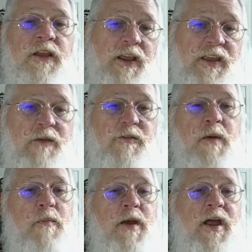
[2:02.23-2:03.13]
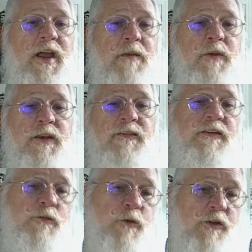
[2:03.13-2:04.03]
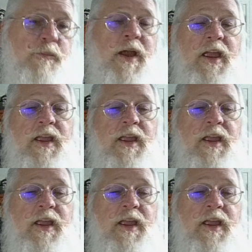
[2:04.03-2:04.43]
It keeps my mind busy as well as my